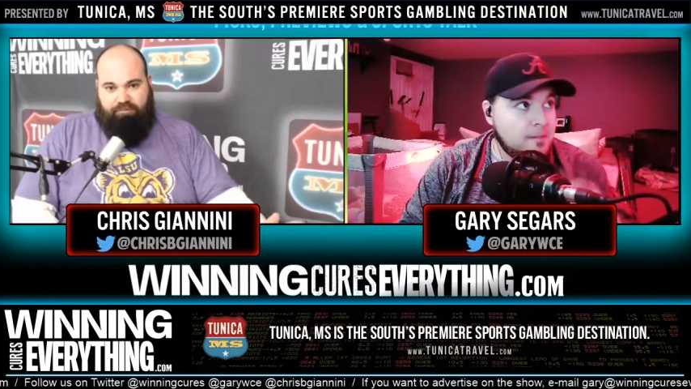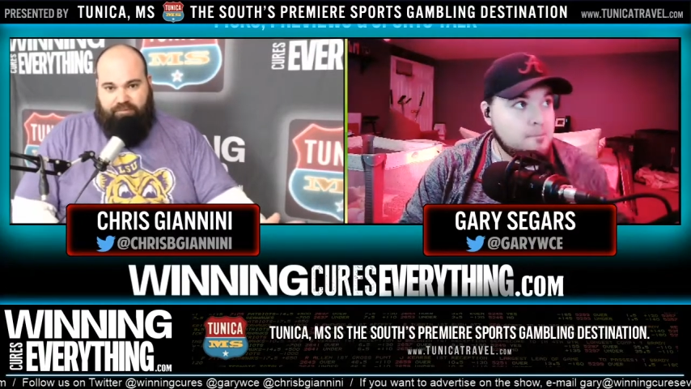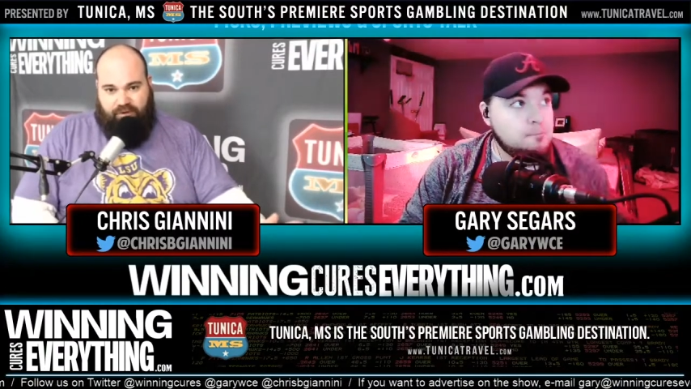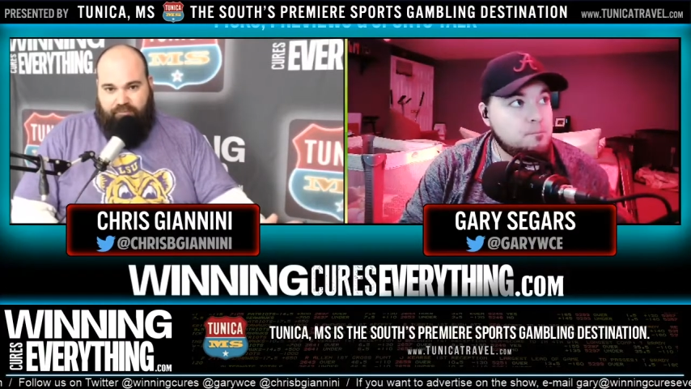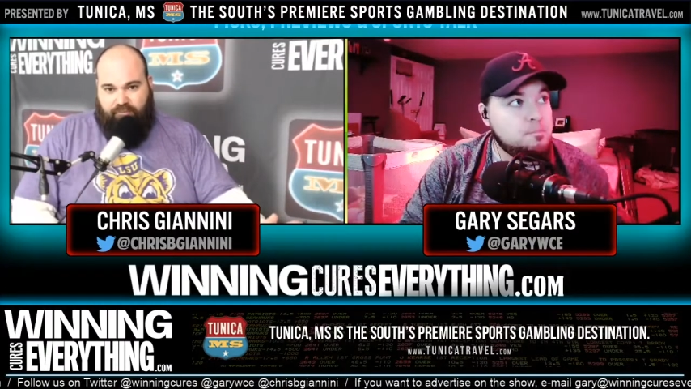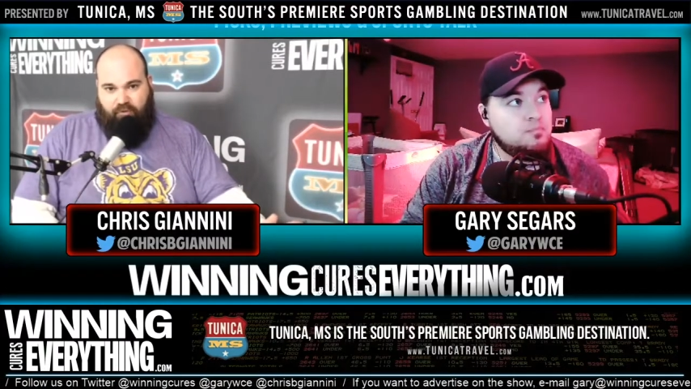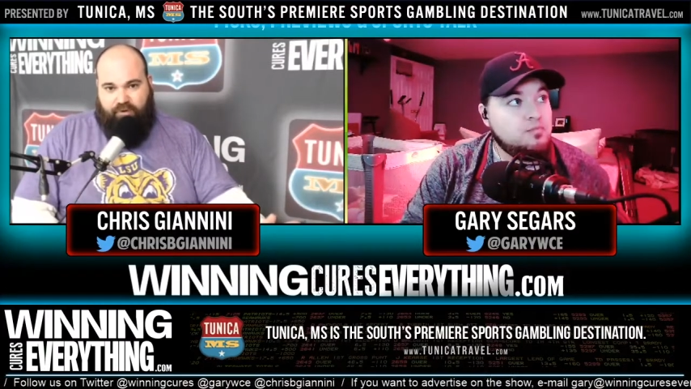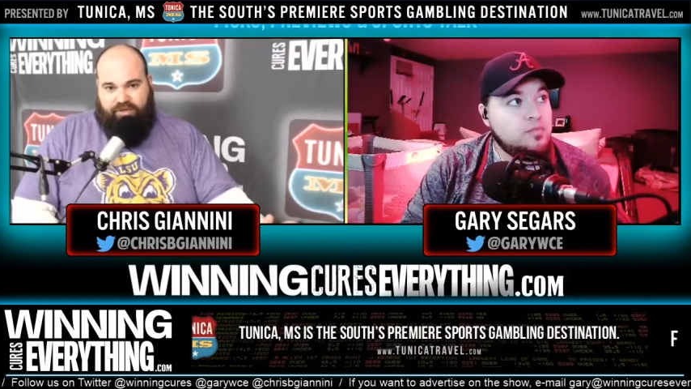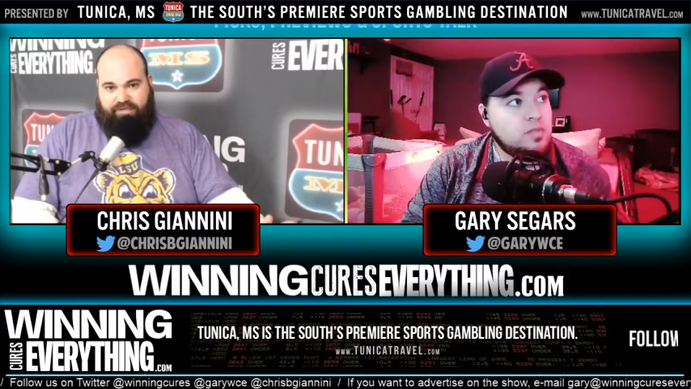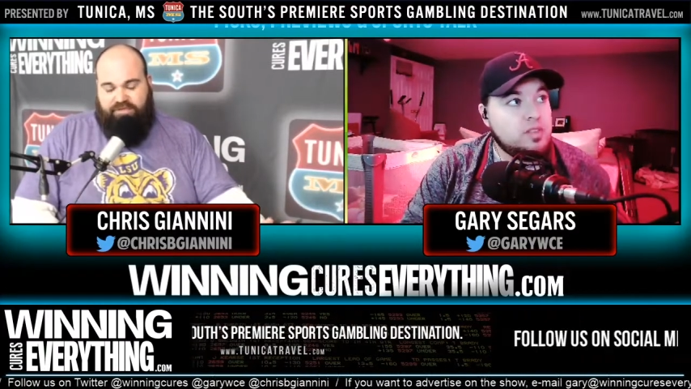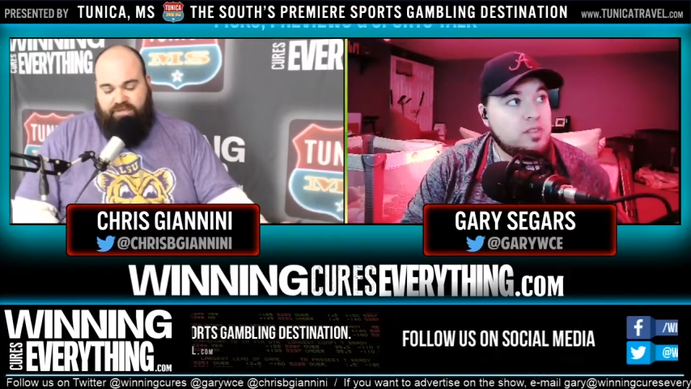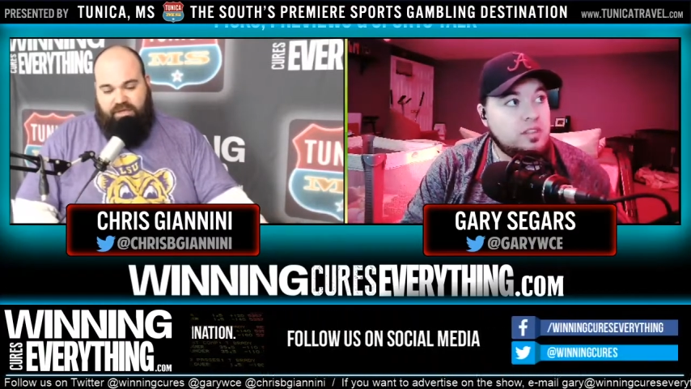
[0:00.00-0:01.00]
Speaker 1: up
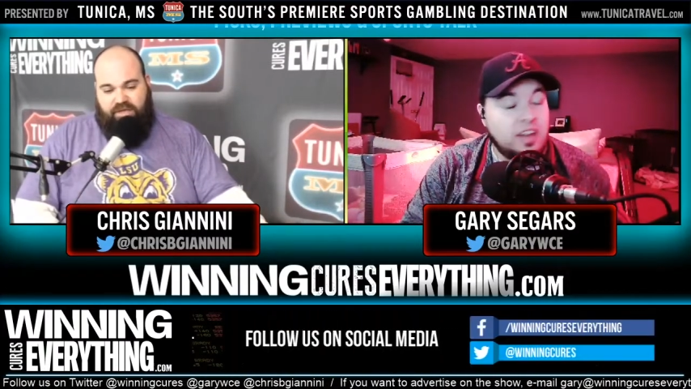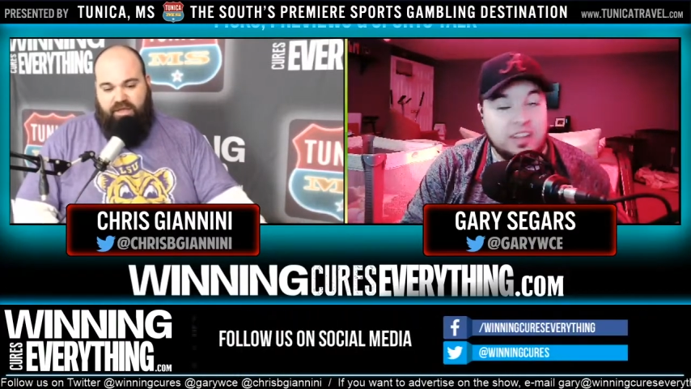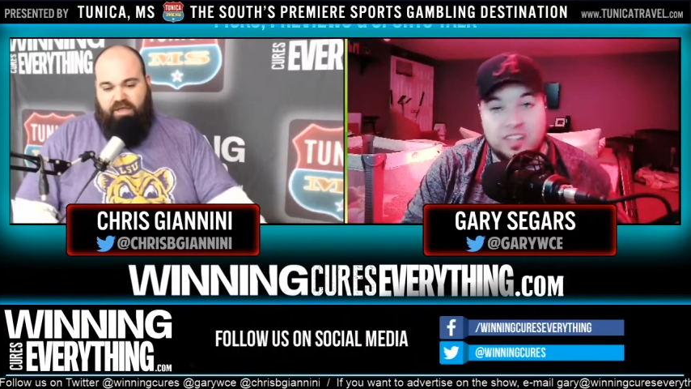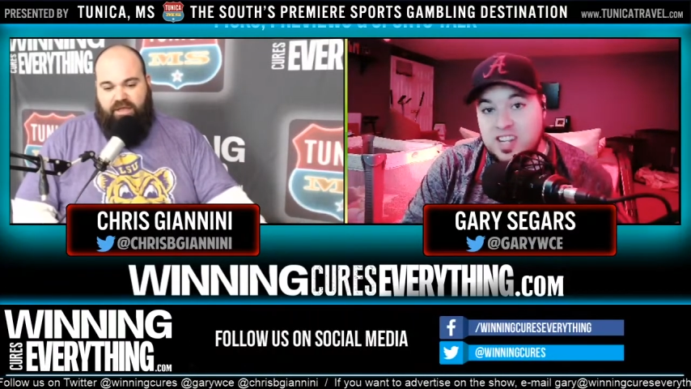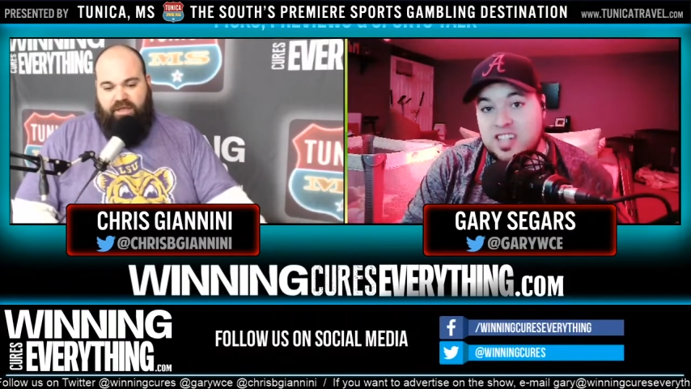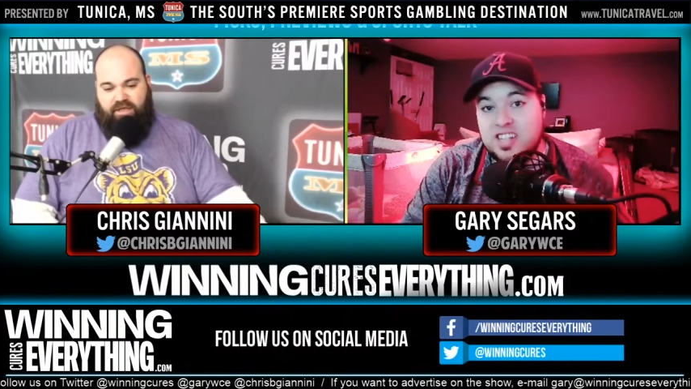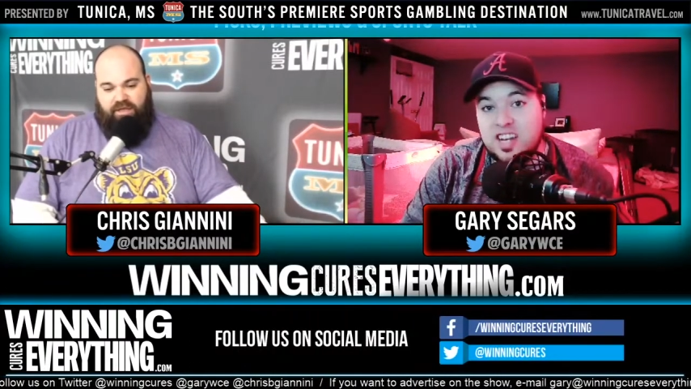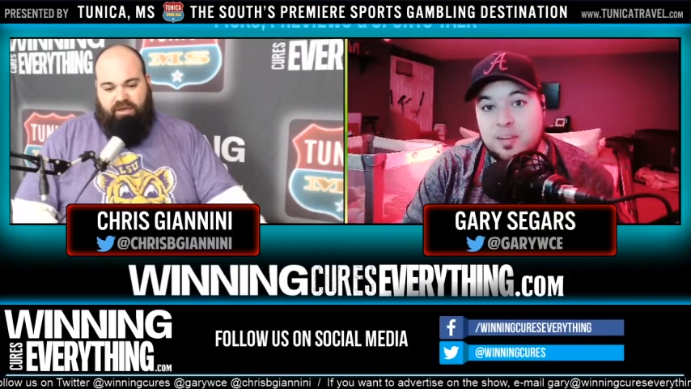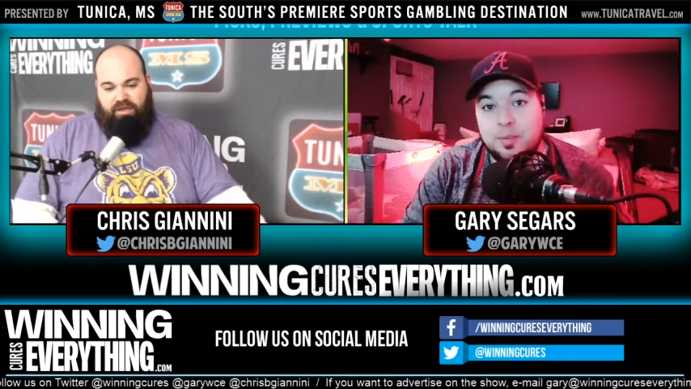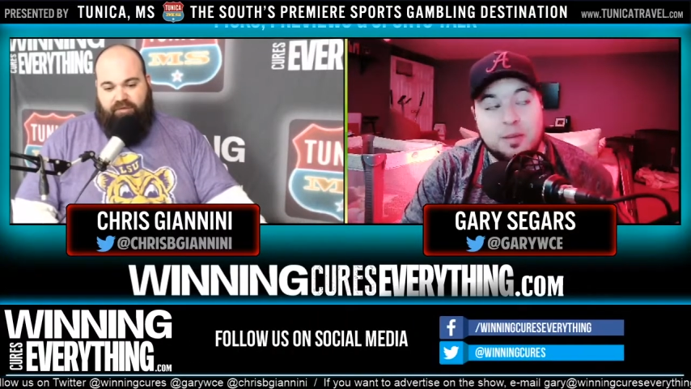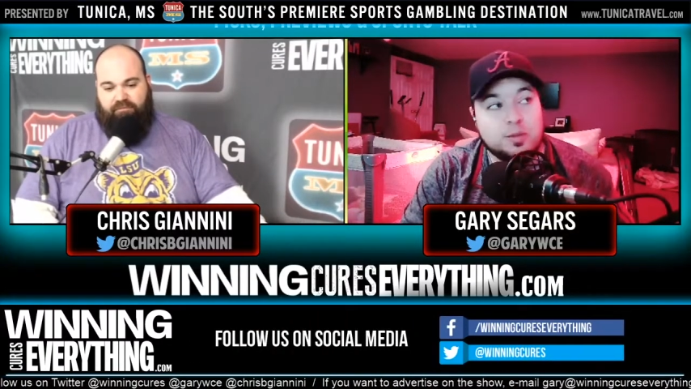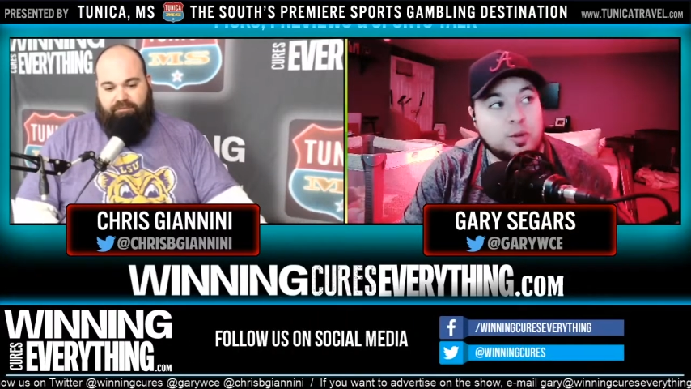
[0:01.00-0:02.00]
points.
Speaker 2: Yeah, and the Saints had you know
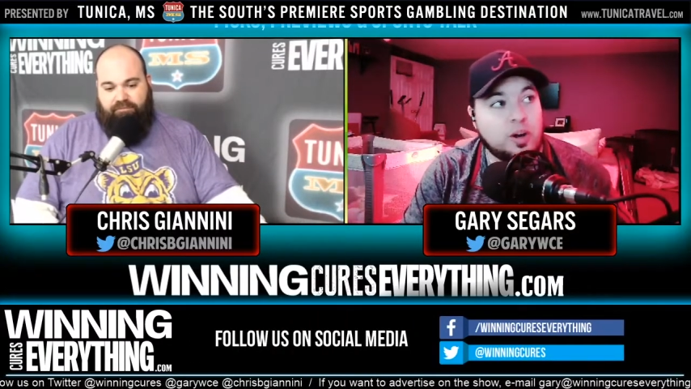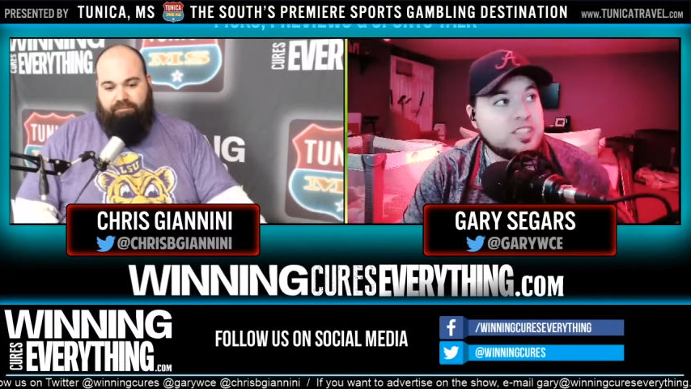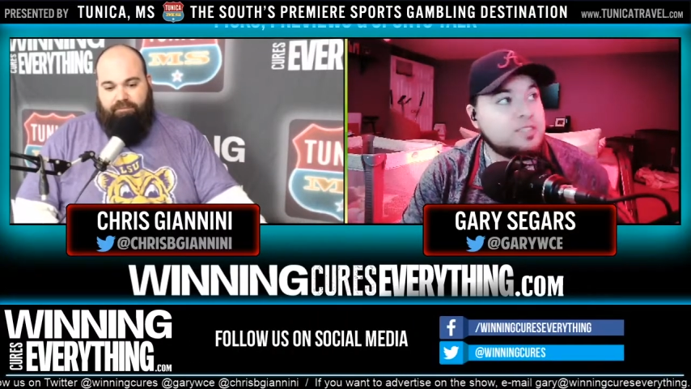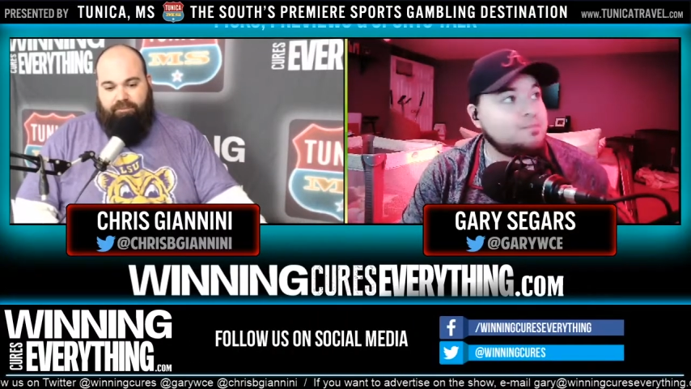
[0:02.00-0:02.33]
twice.